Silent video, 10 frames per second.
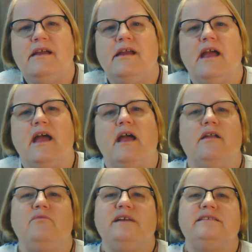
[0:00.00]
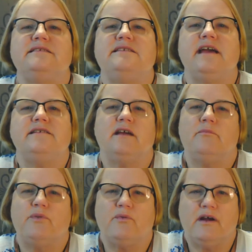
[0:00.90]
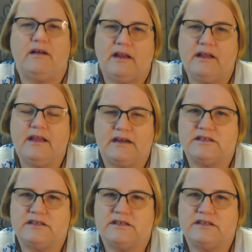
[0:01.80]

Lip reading: And we'd stay temporarily in